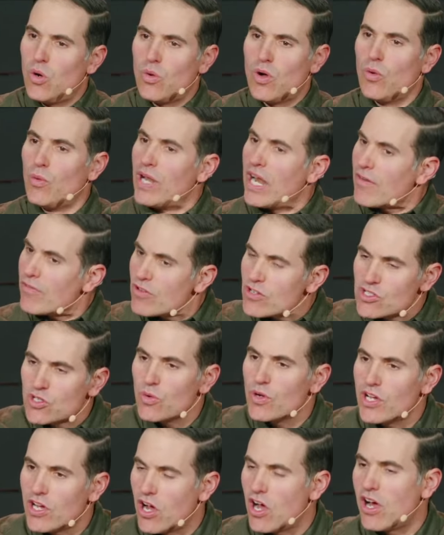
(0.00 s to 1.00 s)
Well, whatever is
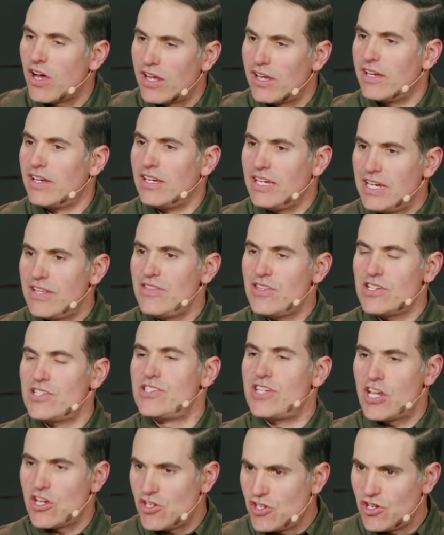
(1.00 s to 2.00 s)
going on in this
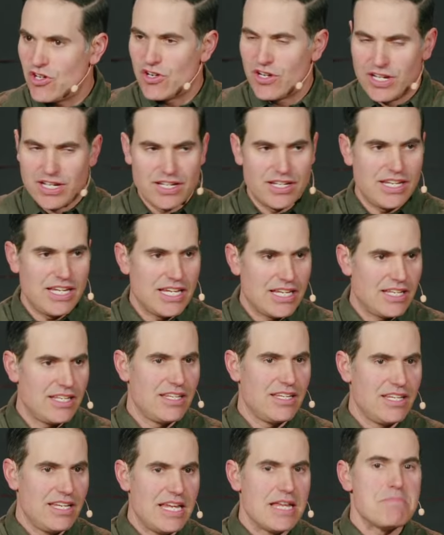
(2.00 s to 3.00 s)
centurion, it,
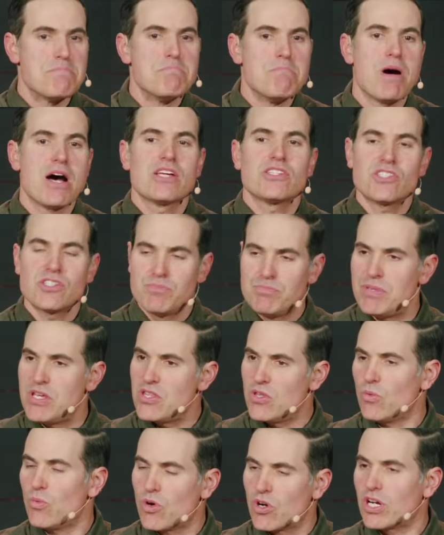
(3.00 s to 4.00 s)
it must
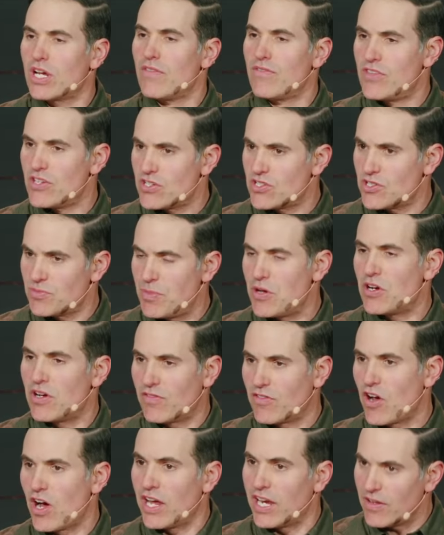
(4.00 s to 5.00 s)
be the work of the Spirit
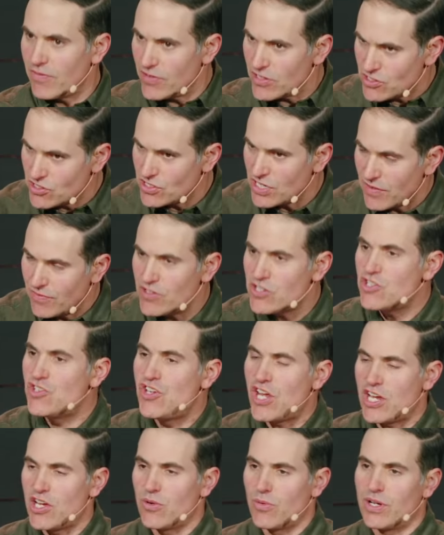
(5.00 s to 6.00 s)
of God. If it's, if it's
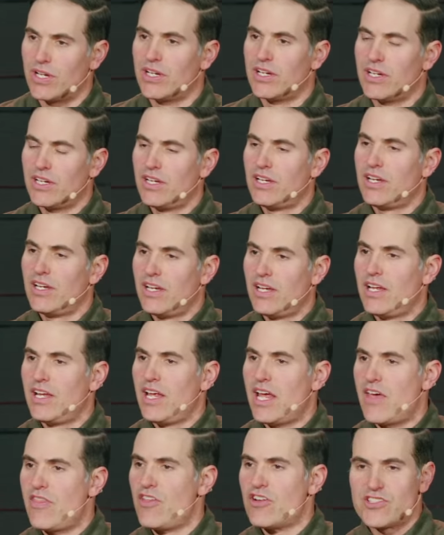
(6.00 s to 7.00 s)
genuine,
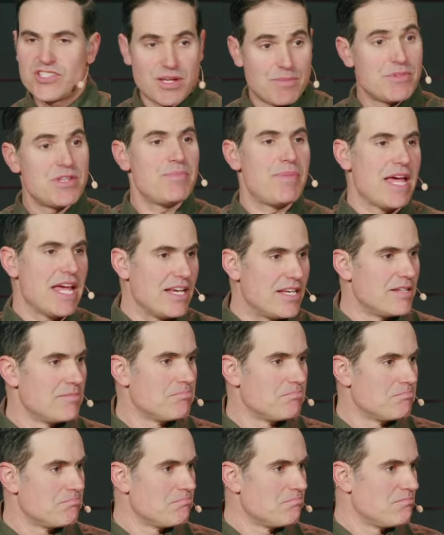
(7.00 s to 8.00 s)
and there's some debate,
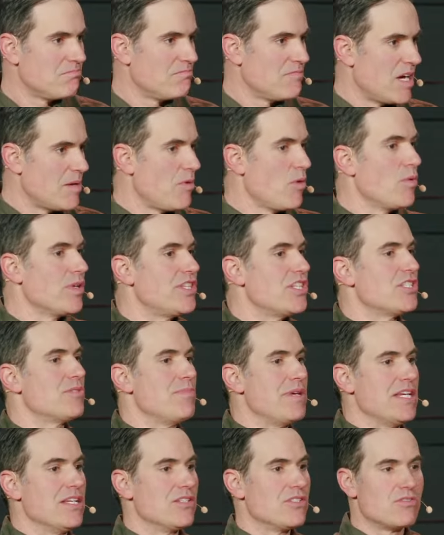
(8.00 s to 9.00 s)
about what
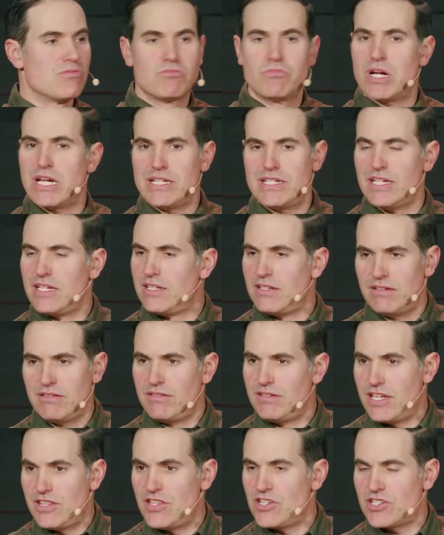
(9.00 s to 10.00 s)
this means, right? Did,
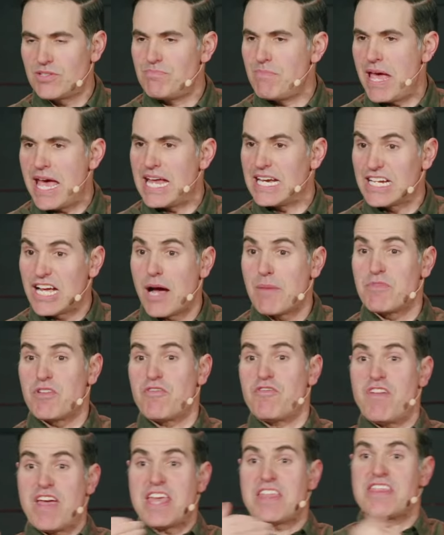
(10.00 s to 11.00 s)
did this man come to
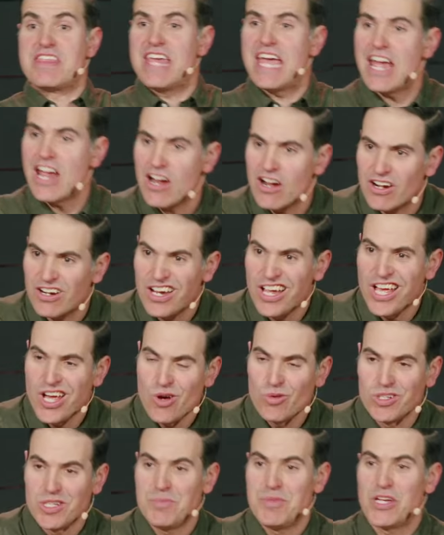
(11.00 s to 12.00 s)
faith there?
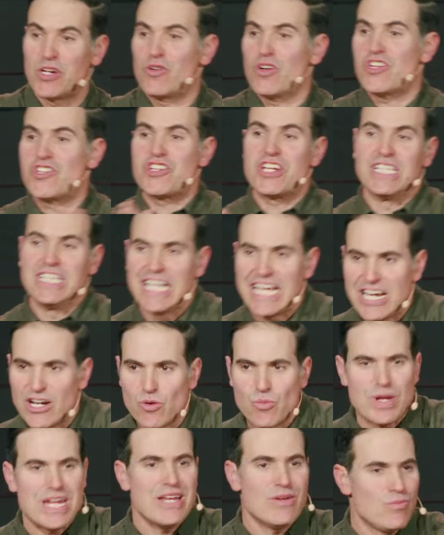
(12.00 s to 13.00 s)
Will he be a Christian
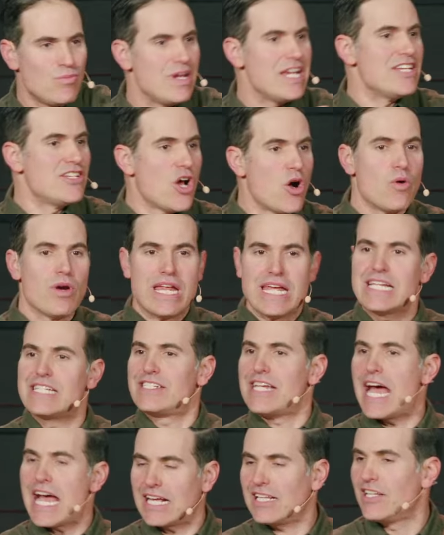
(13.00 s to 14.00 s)
later? We, we don't
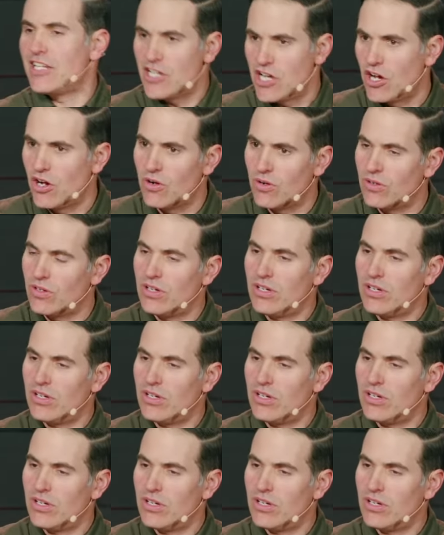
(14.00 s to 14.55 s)
exactly know.